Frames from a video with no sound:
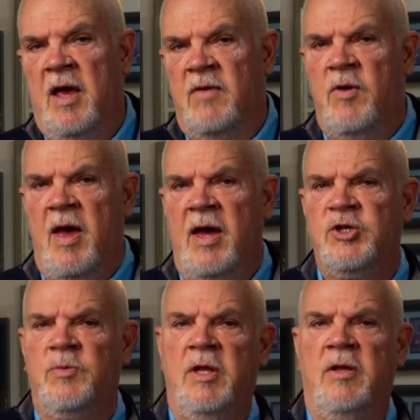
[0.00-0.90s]
Have you
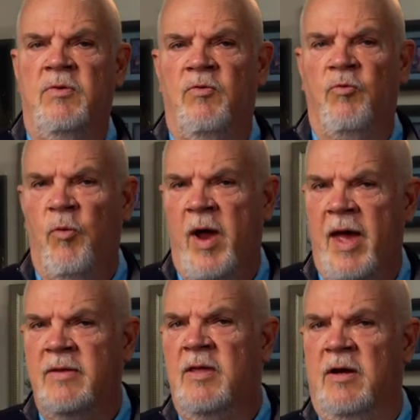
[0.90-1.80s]
actually
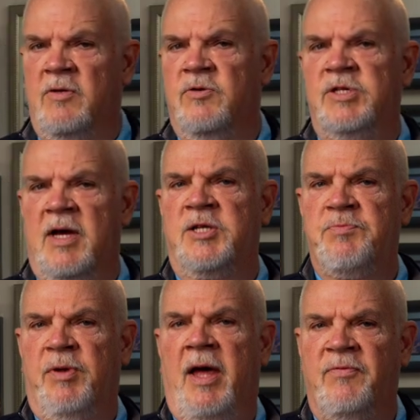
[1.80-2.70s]
read the other side's
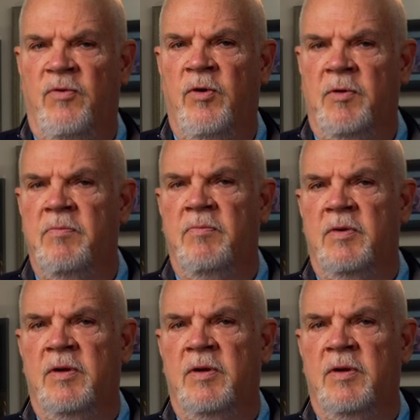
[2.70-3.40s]
platform?